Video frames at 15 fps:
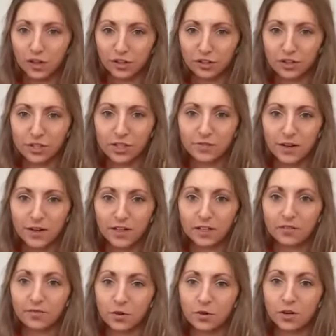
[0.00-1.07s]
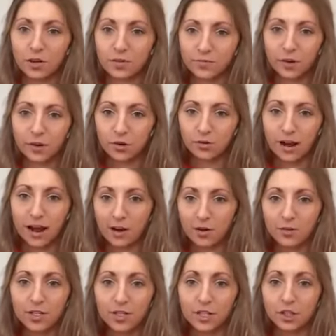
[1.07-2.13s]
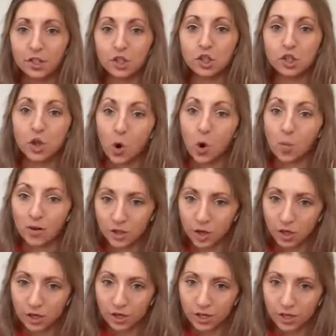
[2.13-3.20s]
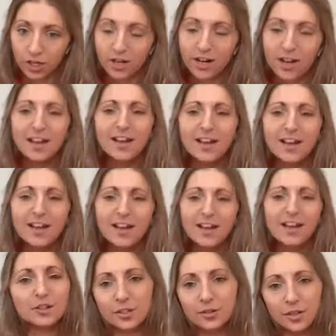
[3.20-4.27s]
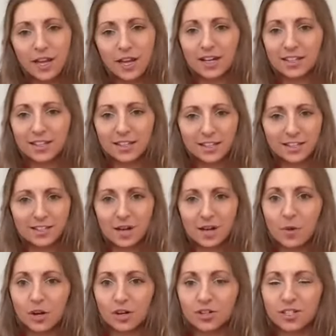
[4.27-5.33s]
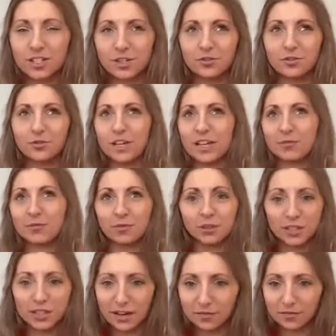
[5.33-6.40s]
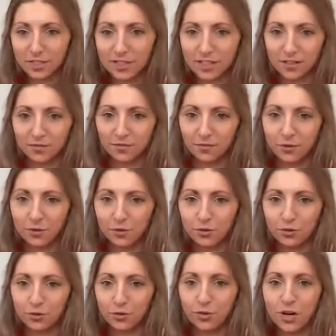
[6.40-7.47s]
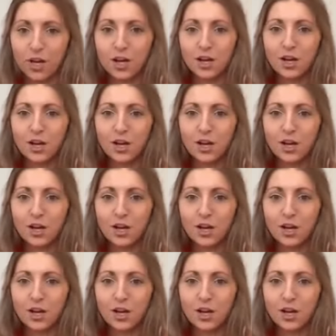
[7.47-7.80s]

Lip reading: elections, finding voter info out is so much harder, especially like anything that's nonpartisan. You like really have to sift through